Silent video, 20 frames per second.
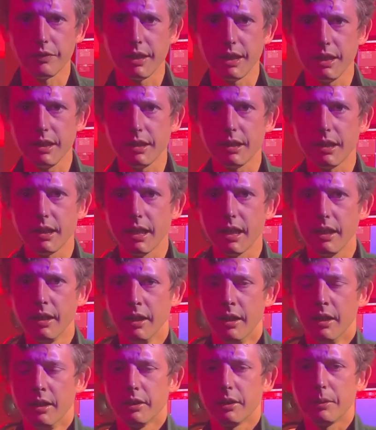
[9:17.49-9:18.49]
the internet
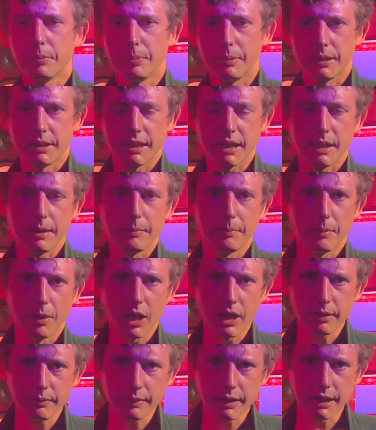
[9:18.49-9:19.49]
to present
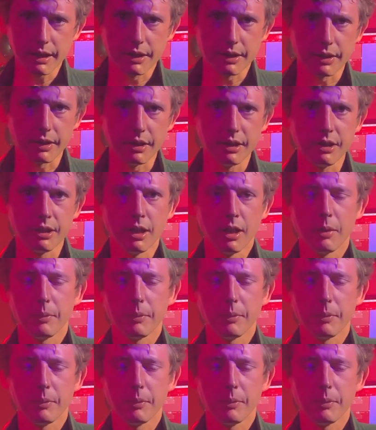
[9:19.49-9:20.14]
my research,